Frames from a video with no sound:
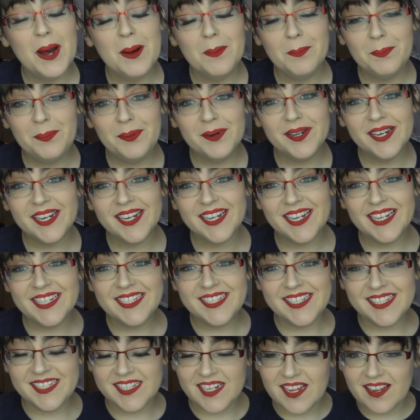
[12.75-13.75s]
But at
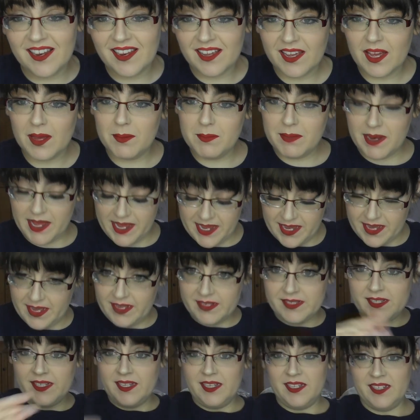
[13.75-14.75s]
least it's not like I'm late
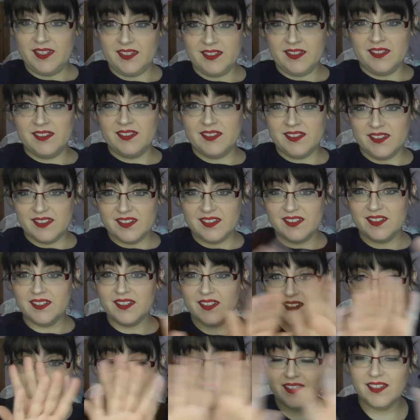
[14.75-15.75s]
as in,
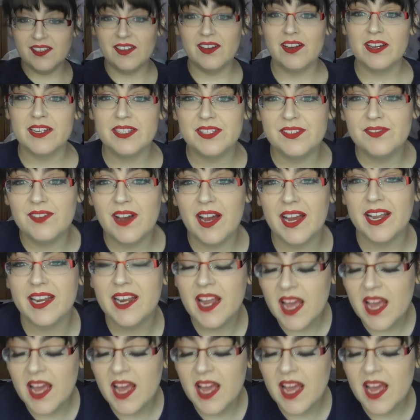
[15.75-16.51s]
look, it's fine.